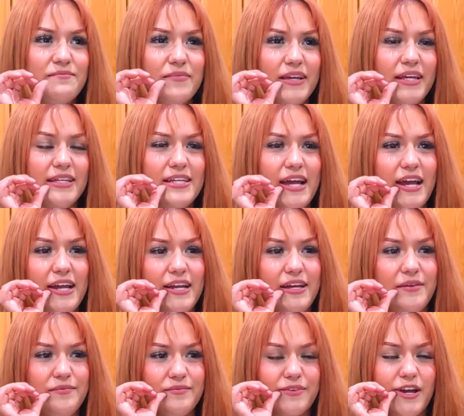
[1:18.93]
My dad
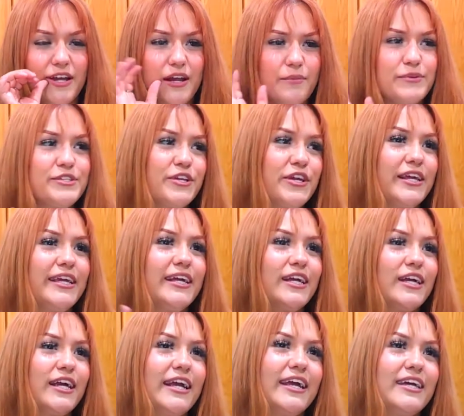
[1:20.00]
um, got an opportunity
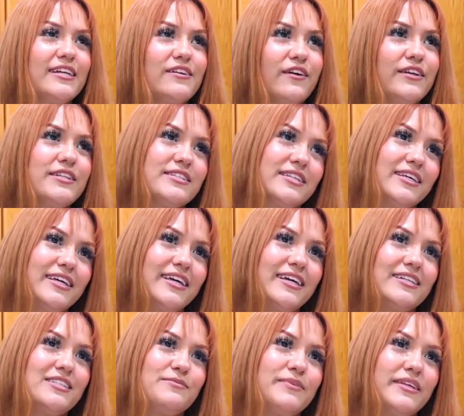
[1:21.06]
here, and honestly,
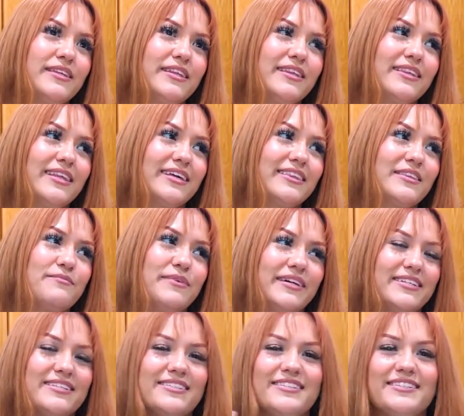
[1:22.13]
it's been like the
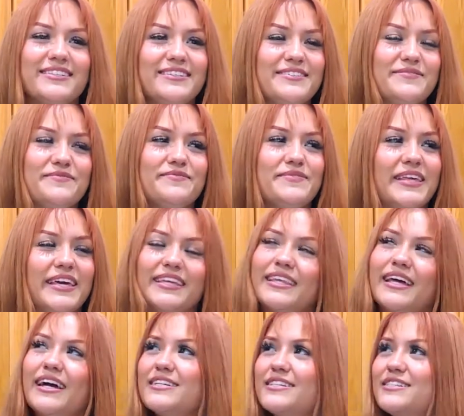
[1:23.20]
best thing
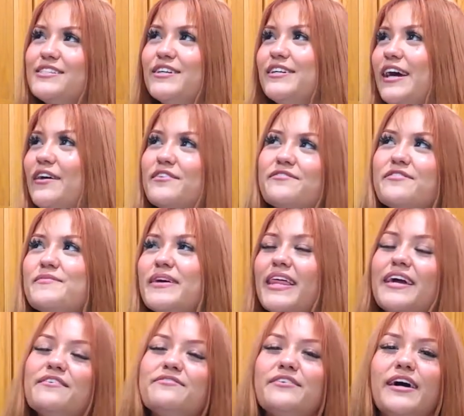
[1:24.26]
that has turned out for my
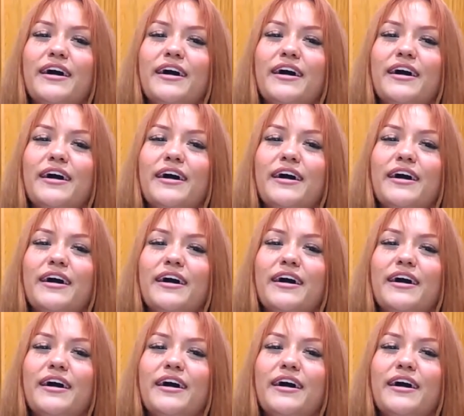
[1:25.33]
life.